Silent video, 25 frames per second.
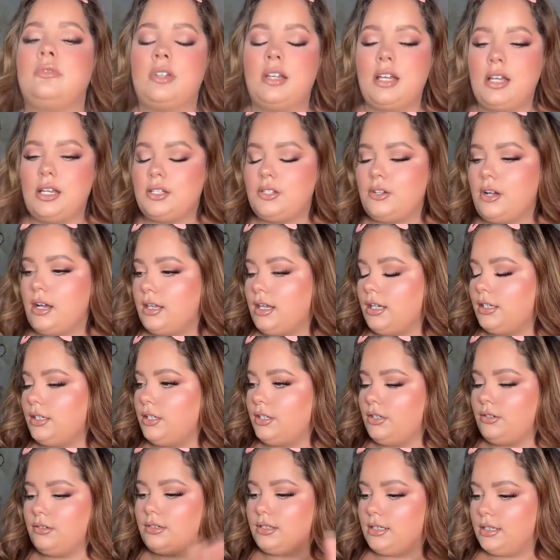So I like to
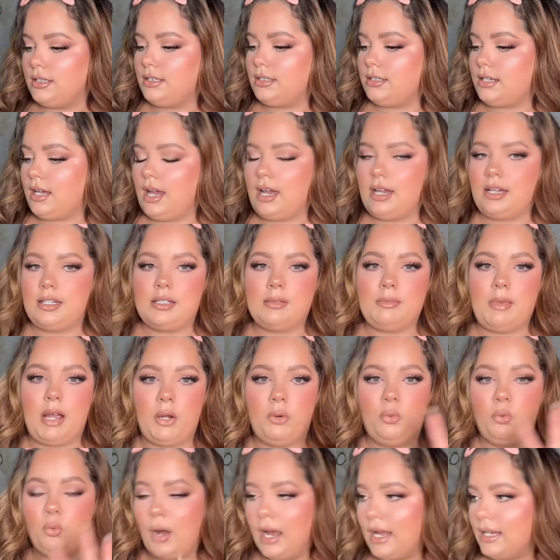use this as my
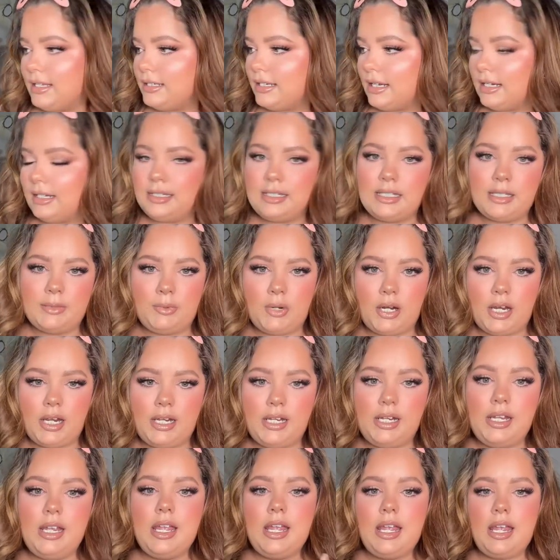wet setting
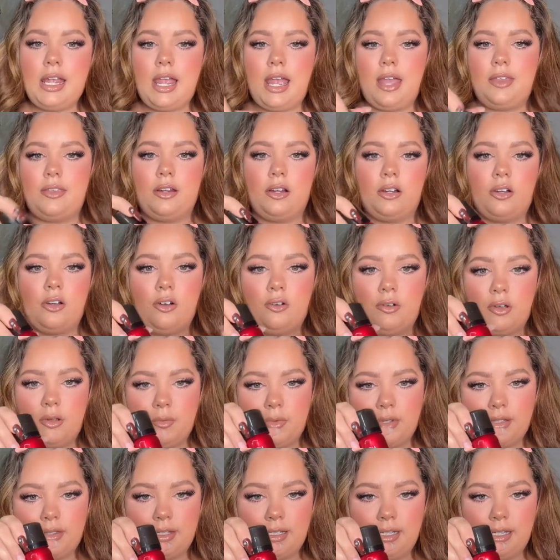spray, and then I'll go in
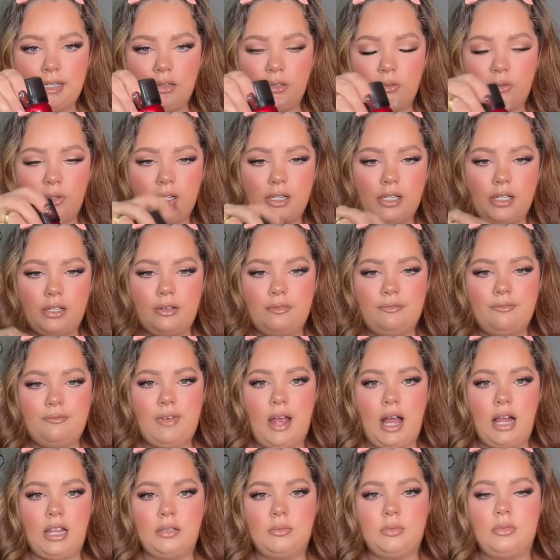with the L'Oreal
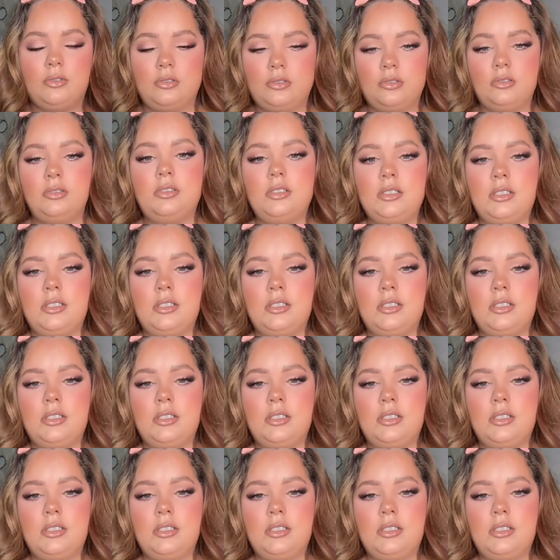Infallible